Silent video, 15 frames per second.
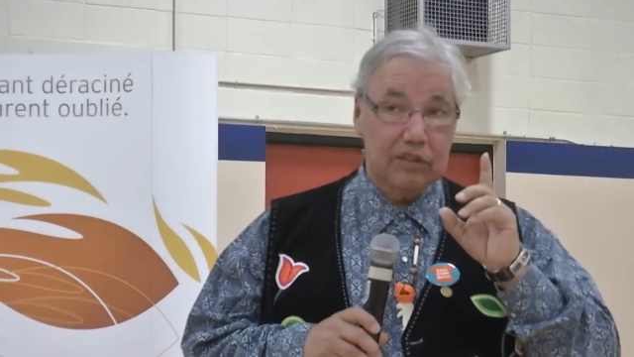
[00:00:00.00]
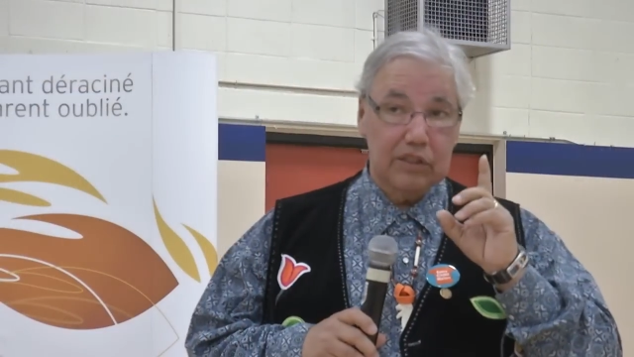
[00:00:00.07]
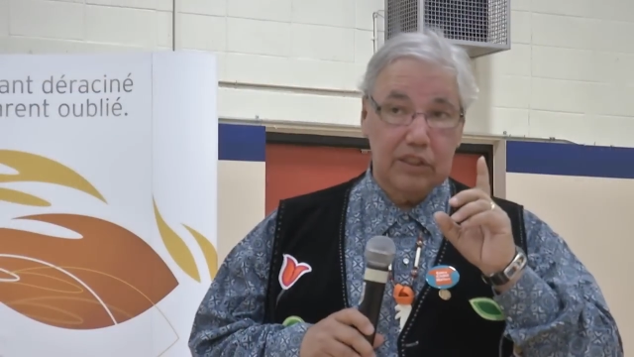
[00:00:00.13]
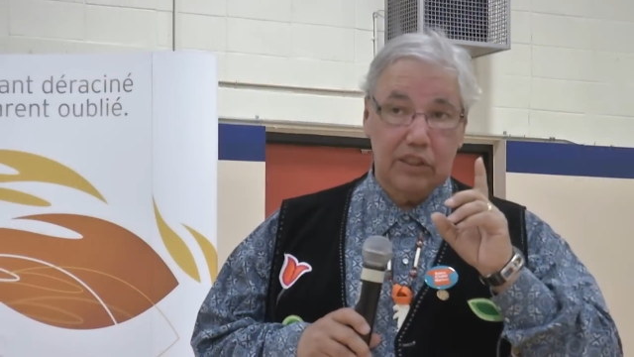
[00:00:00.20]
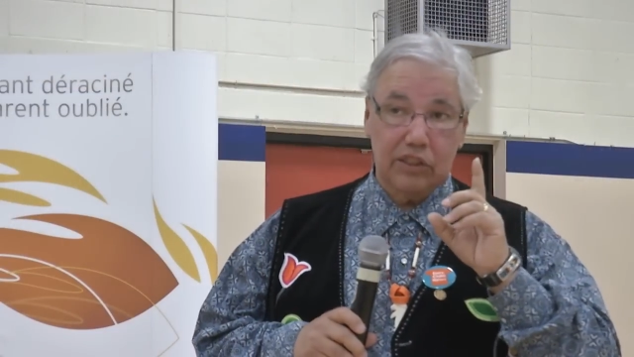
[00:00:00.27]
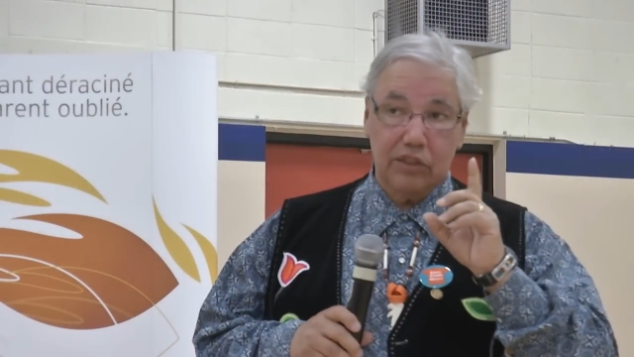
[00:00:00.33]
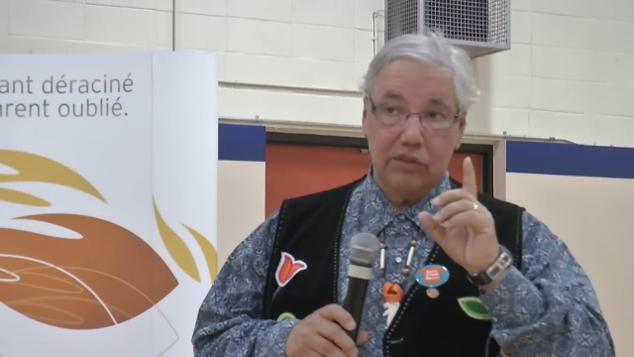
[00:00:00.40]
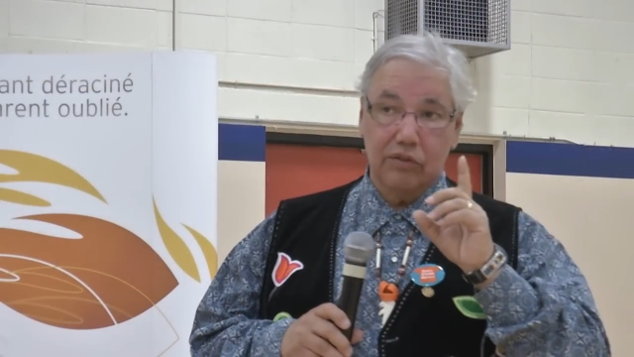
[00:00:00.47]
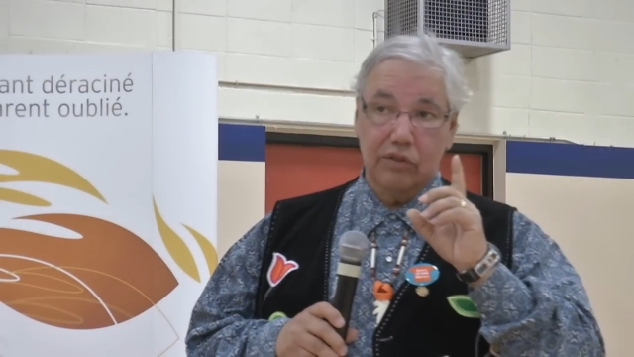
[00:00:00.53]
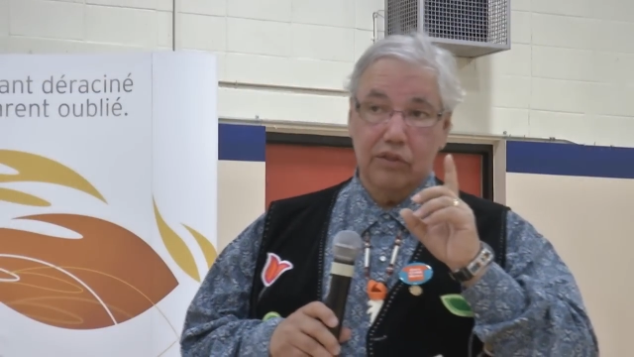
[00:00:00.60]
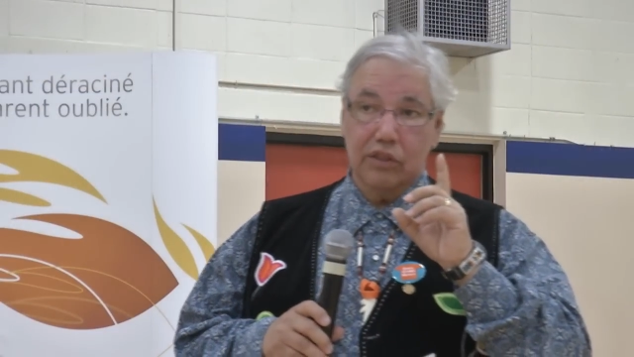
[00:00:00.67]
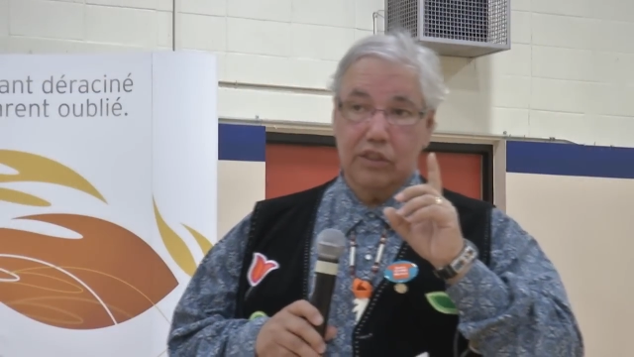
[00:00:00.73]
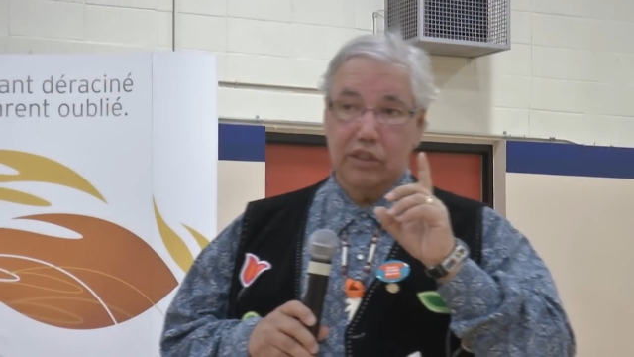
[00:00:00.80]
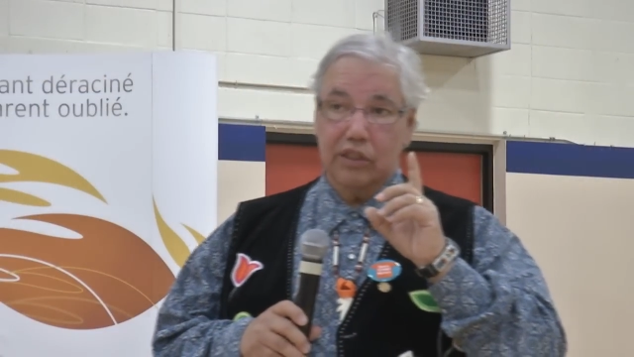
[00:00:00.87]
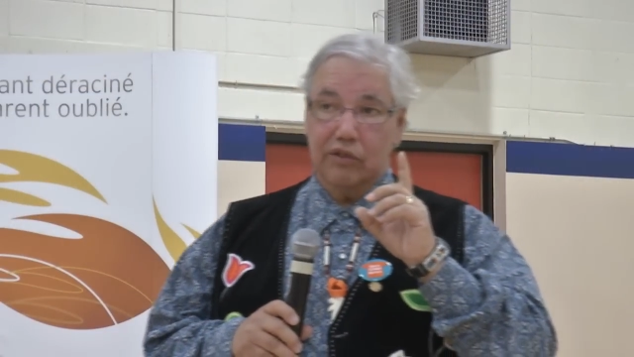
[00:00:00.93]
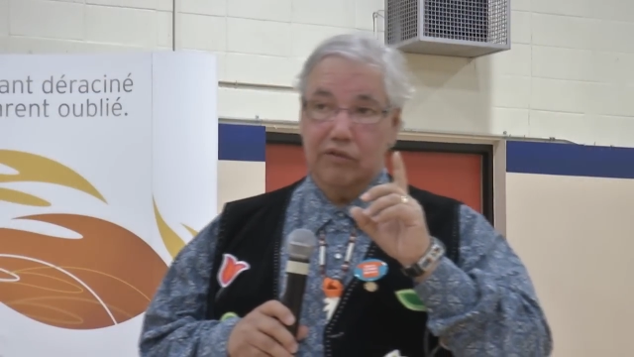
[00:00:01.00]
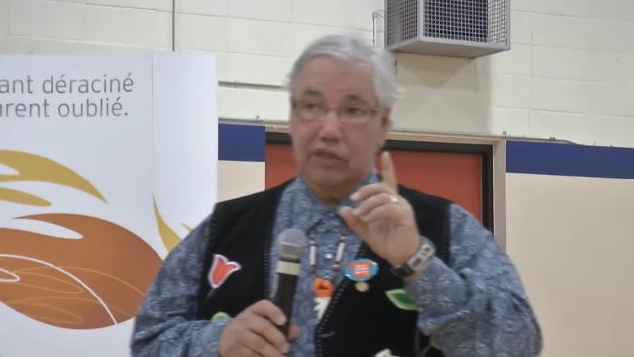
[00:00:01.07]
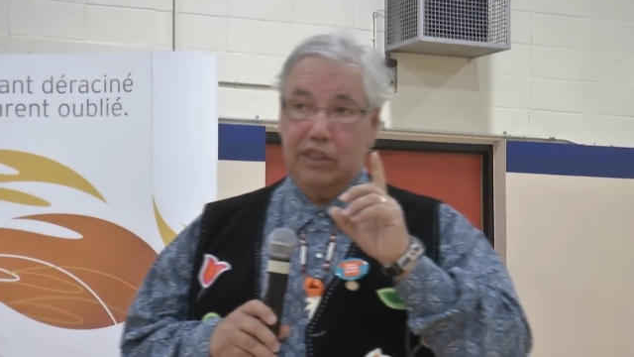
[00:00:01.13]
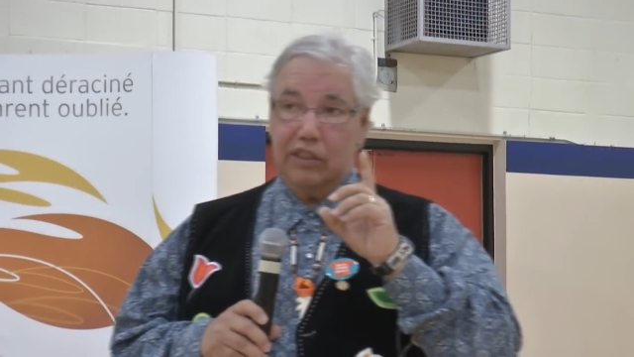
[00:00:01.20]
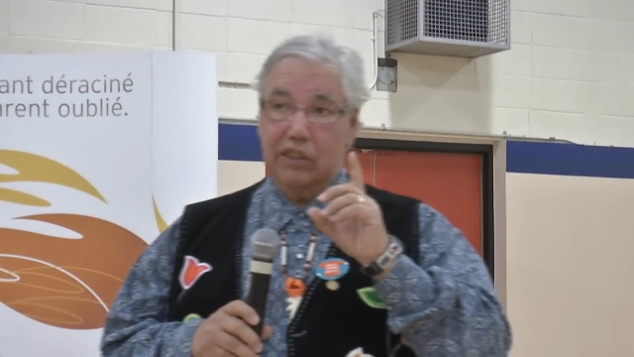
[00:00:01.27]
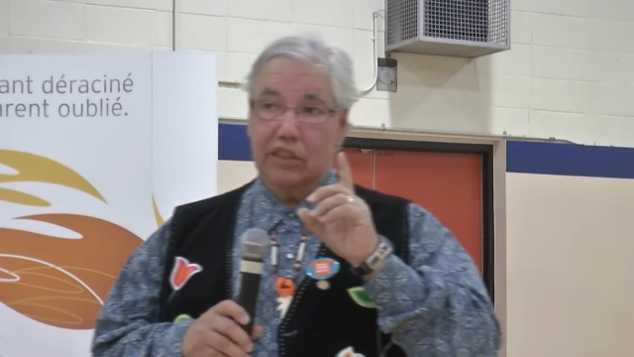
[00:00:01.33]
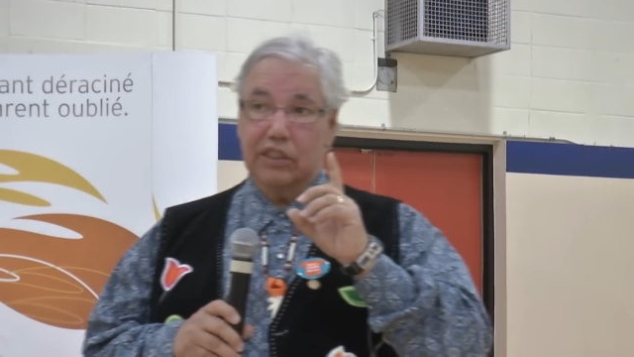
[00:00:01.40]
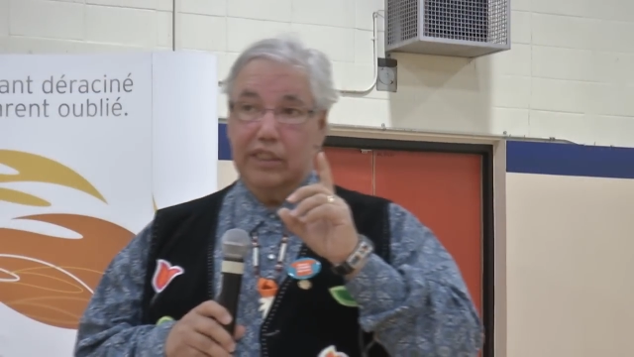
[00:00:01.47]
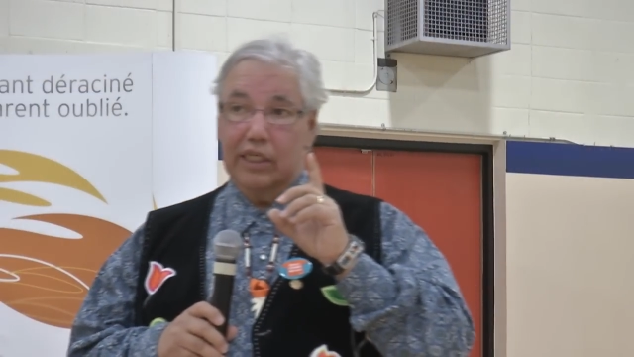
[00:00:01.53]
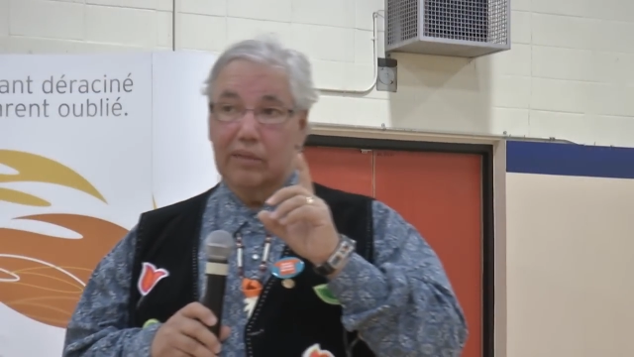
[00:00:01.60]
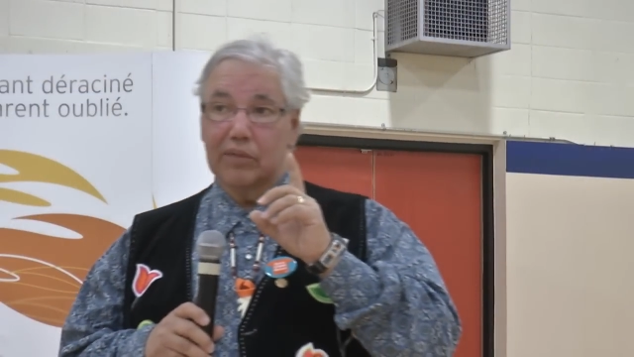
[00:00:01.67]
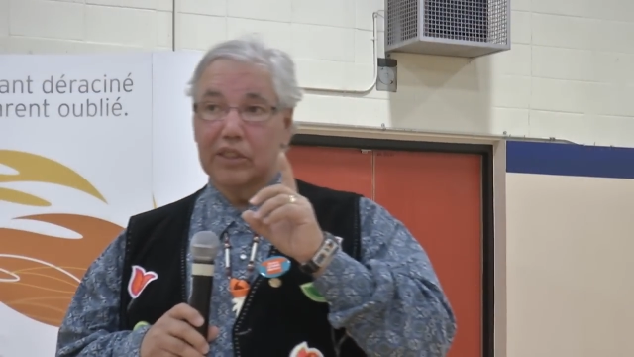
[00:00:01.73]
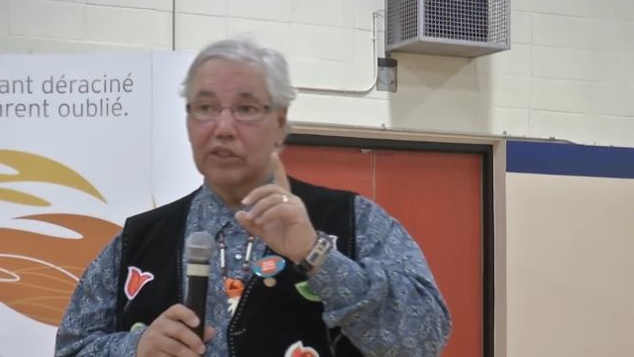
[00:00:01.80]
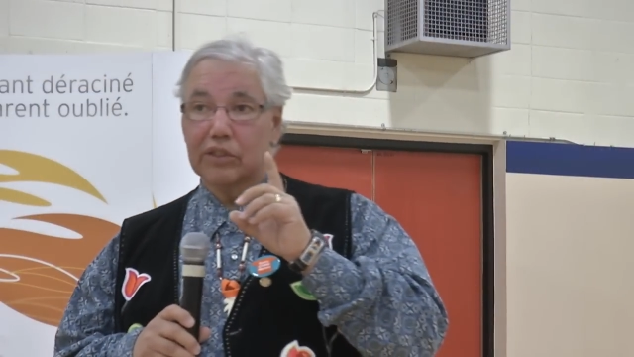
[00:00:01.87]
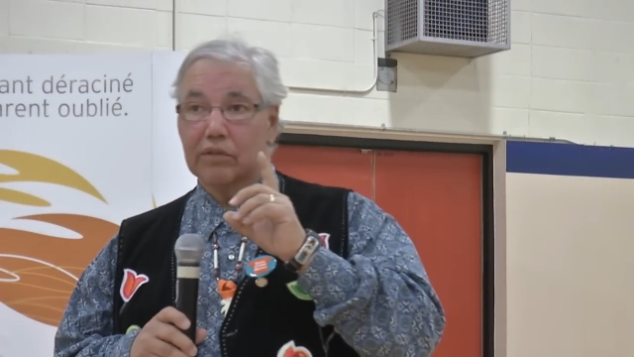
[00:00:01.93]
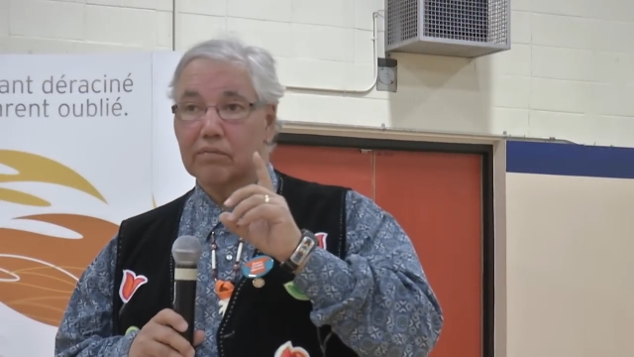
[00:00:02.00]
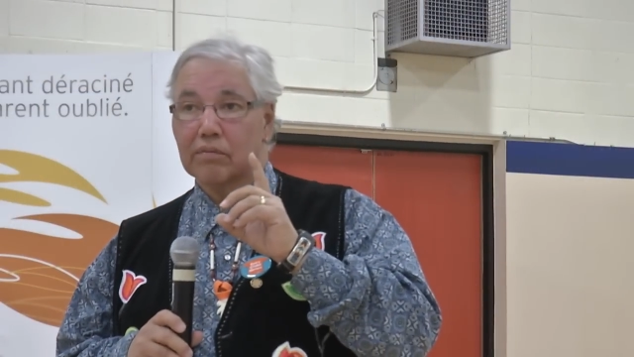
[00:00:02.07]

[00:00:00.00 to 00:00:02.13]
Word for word: of these schools to create this damage.